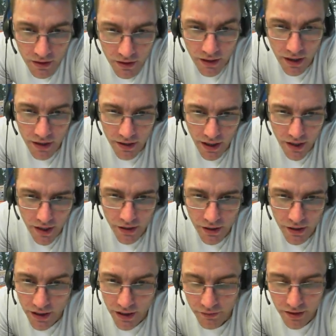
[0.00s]
Yeah, yeah,
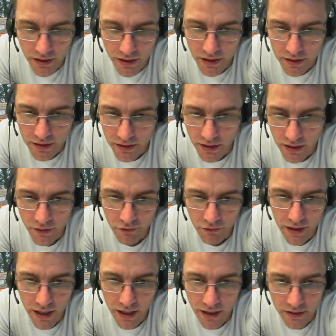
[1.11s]
Cookie, I think it is. Yeah,
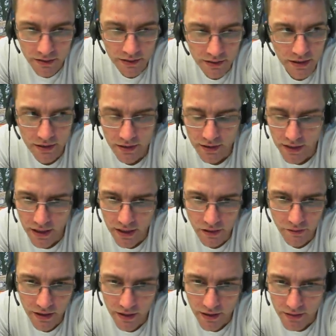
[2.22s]
3k tiers a day, I
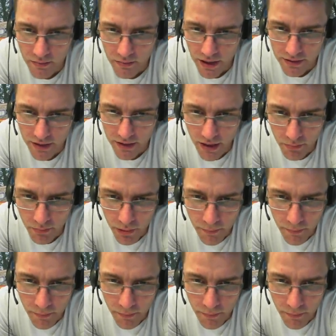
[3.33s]
think is the max cap.